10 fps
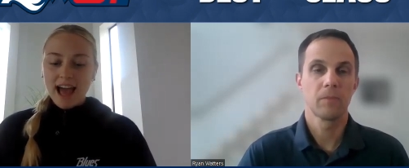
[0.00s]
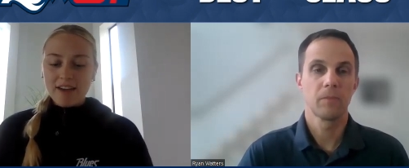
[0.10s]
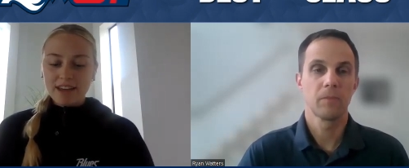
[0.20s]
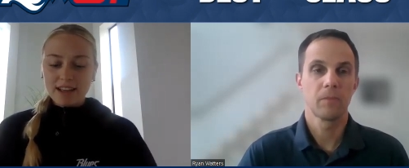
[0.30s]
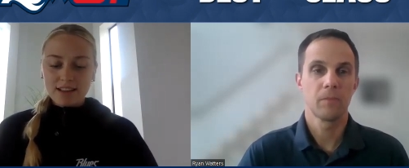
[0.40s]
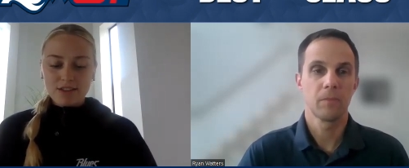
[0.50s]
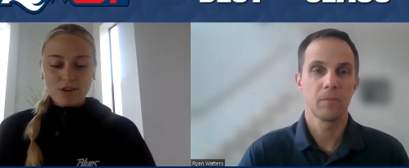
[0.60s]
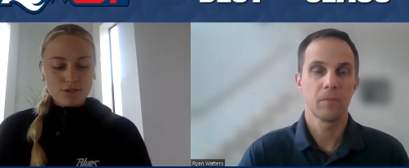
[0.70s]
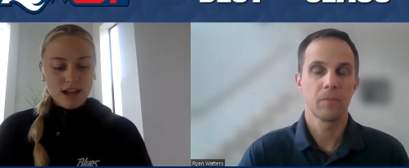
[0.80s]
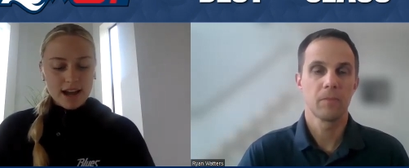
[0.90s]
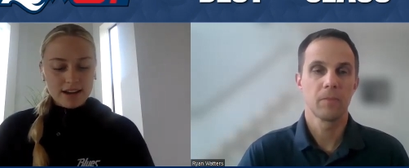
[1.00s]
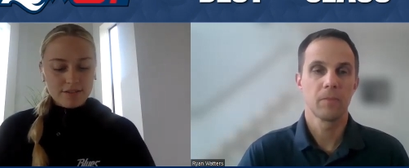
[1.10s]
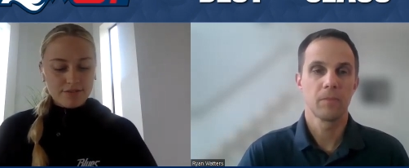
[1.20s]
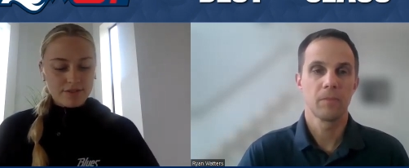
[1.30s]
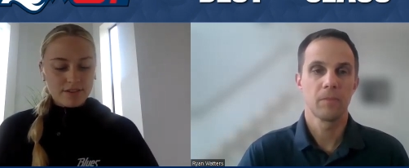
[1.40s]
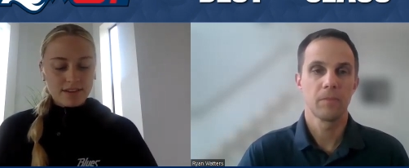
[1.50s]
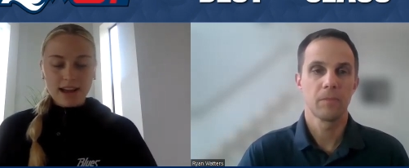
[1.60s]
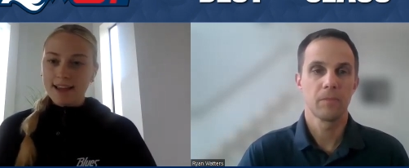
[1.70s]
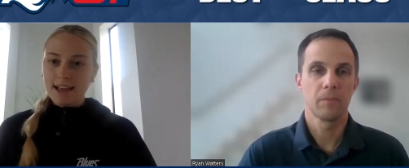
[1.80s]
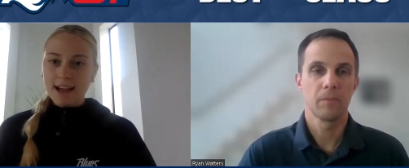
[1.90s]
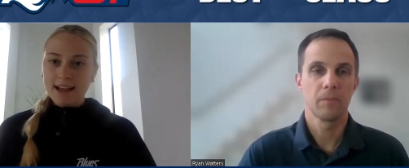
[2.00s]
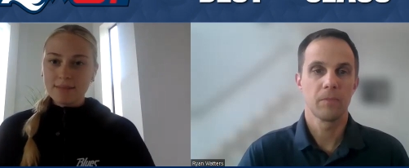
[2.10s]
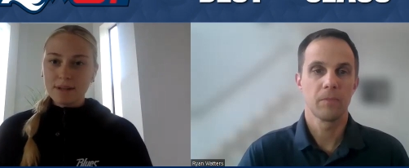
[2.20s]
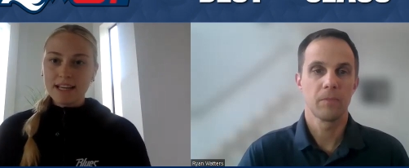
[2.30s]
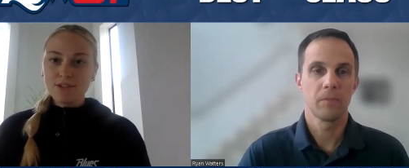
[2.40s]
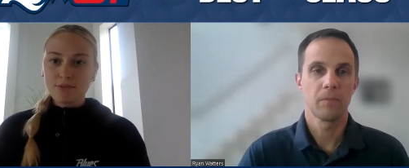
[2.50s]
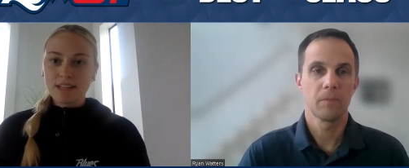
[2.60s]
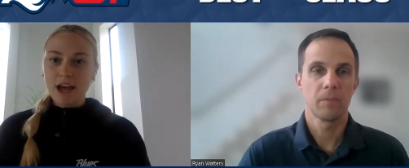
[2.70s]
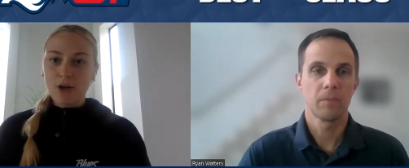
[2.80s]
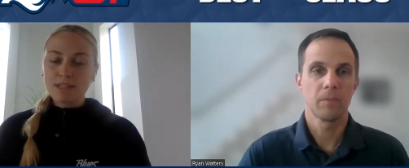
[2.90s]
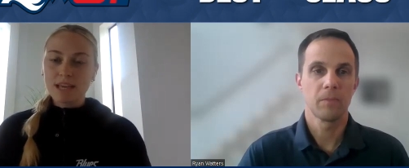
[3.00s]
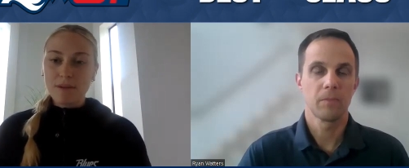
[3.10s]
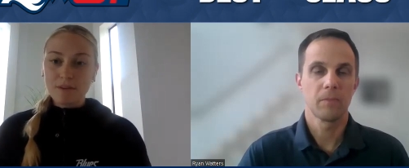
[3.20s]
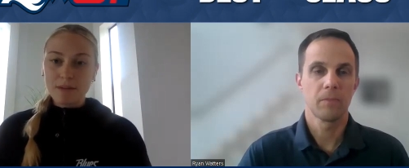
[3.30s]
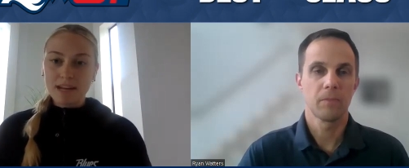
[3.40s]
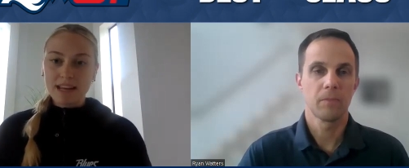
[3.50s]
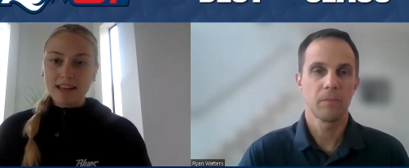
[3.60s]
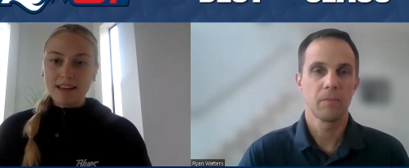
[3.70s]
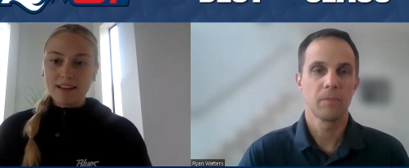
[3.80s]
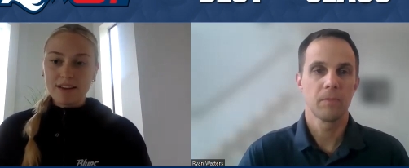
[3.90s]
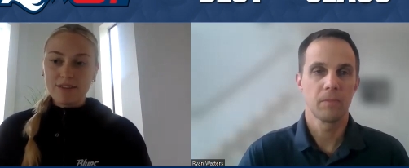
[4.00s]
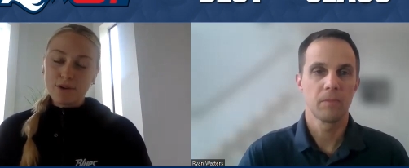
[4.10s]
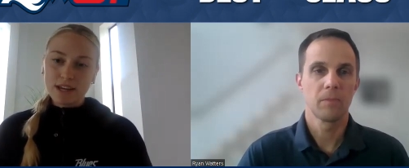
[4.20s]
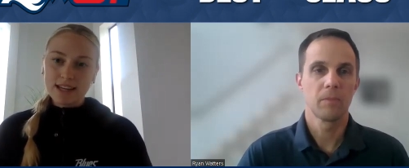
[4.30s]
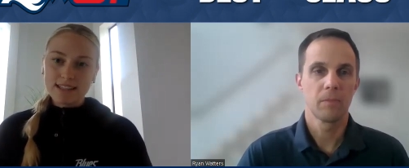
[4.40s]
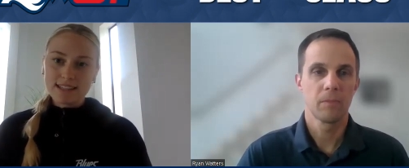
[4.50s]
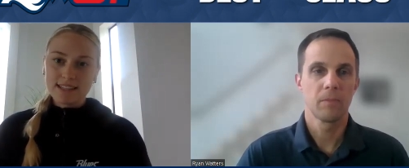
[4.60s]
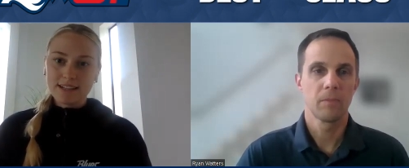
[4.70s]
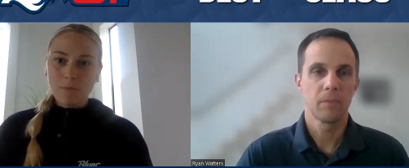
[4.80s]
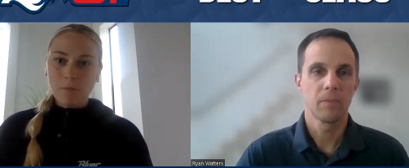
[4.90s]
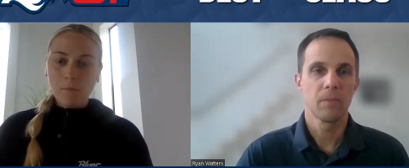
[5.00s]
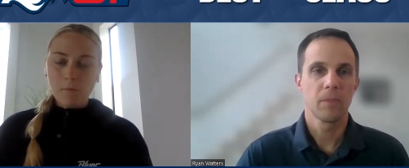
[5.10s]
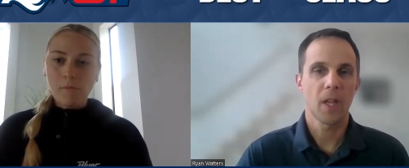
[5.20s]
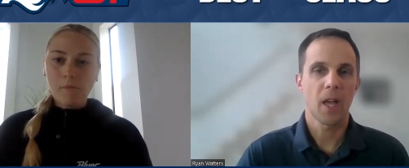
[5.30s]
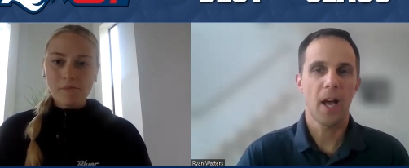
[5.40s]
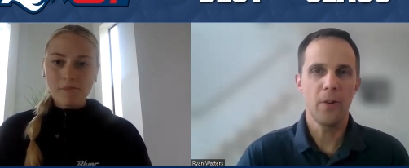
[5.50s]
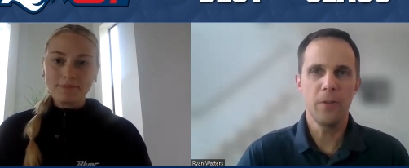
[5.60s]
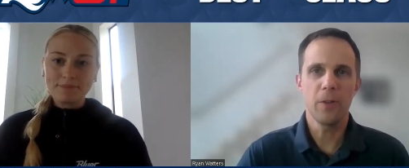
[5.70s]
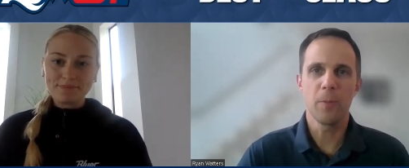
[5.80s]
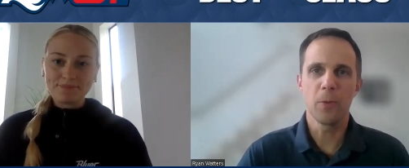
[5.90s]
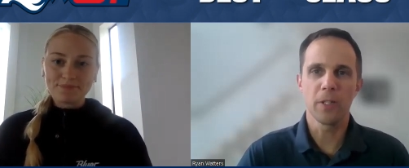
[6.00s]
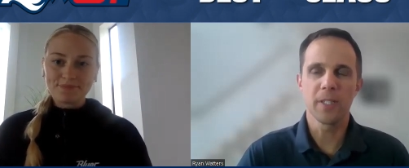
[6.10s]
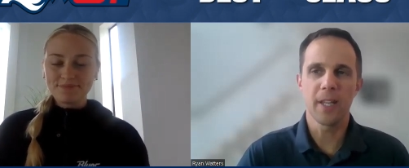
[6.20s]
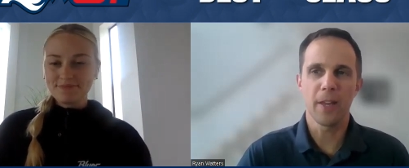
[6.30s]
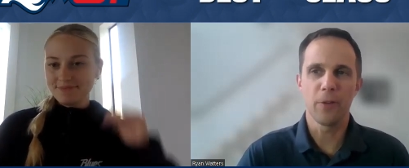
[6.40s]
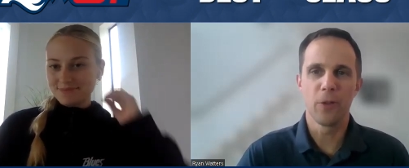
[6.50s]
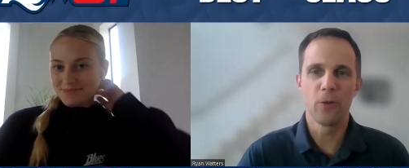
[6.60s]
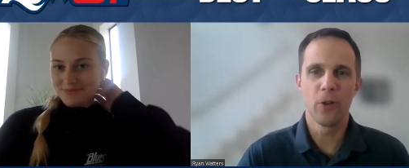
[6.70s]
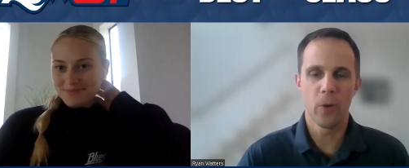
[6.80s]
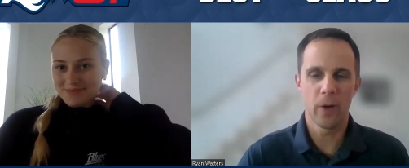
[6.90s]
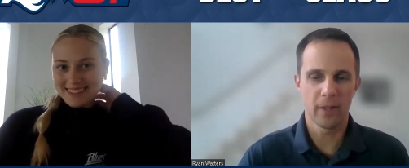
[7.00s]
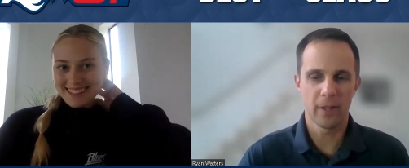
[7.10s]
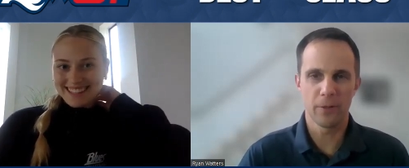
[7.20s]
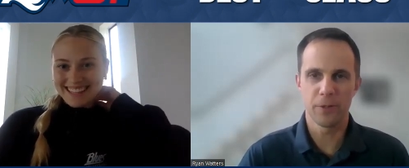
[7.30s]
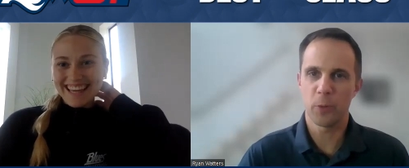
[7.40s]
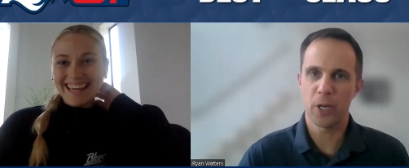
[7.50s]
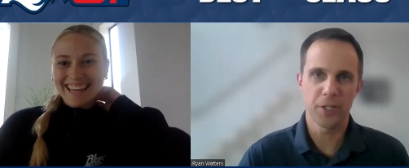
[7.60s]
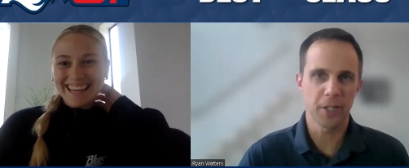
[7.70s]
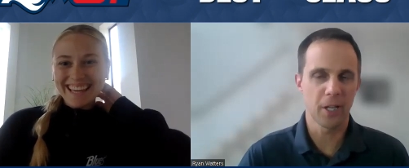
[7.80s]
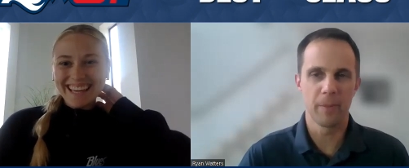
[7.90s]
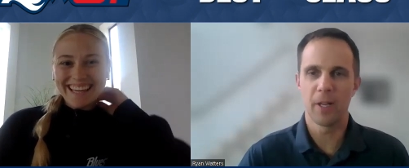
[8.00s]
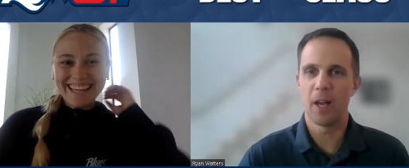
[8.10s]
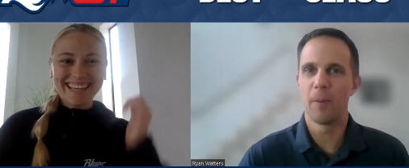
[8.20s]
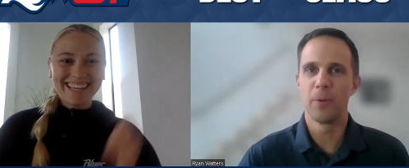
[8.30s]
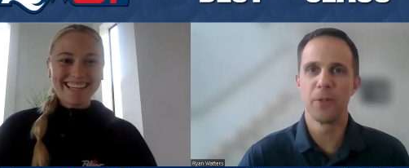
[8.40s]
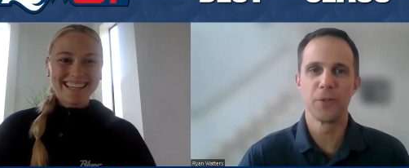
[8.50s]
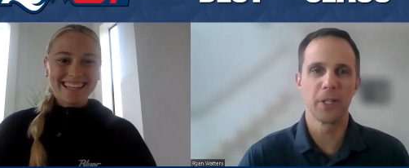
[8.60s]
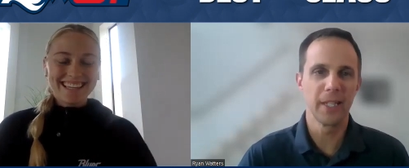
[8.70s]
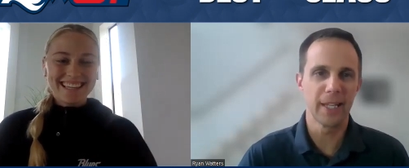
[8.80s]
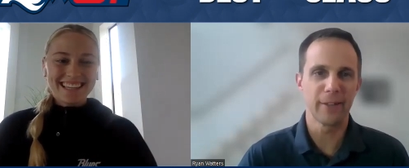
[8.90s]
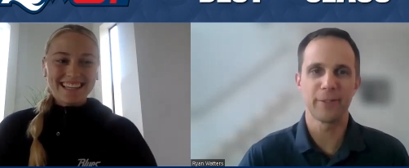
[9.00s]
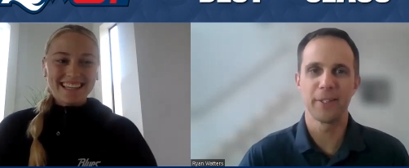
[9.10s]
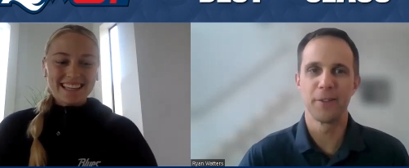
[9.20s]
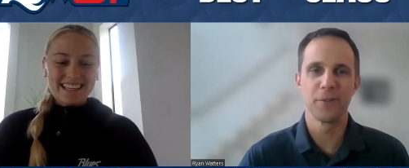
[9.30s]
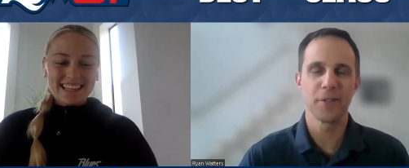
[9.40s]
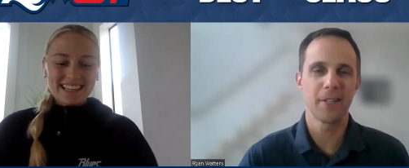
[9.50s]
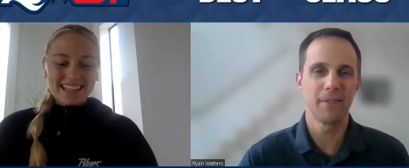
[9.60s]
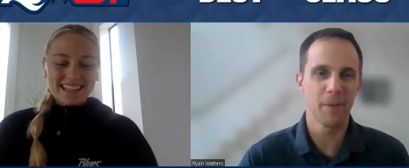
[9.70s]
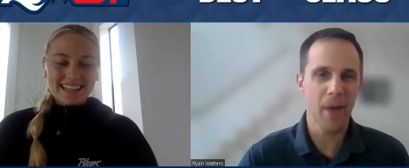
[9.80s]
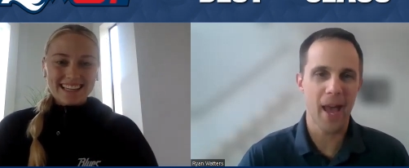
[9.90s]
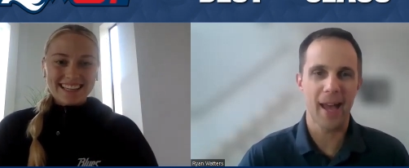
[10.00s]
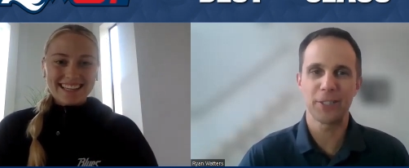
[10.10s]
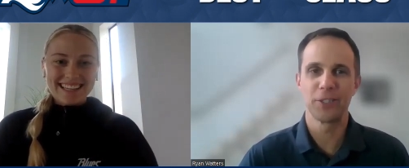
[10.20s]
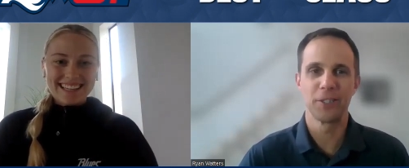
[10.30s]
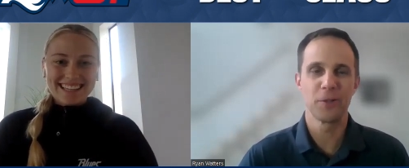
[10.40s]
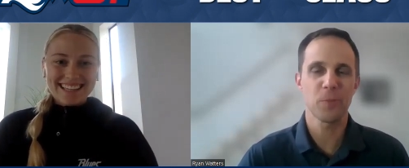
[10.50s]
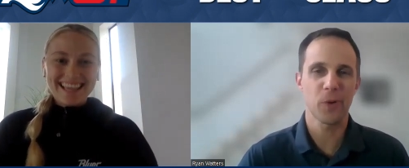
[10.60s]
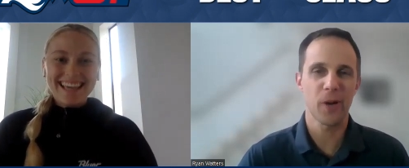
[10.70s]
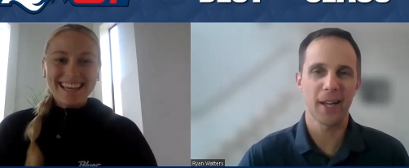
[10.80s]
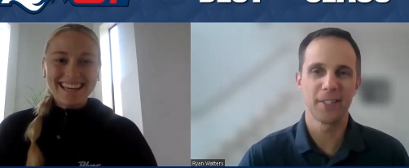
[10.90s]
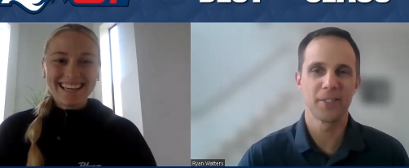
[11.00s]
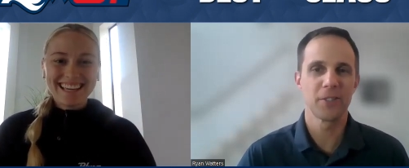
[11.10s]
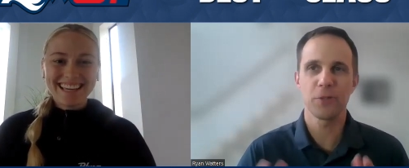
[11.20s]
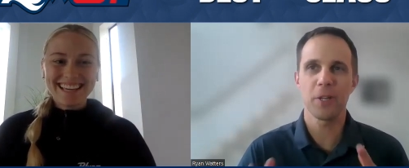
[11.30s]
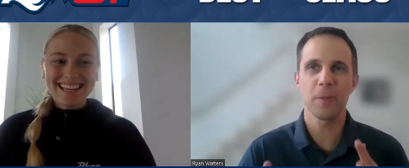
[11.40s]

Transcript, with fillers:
Speaker 1: having those kind of guidelines in place really helps keep everybody focused
Speaker 2: how do you keep it all together though, knowing that there's a project coming up and there's a lift and there's a, a match and there's practices or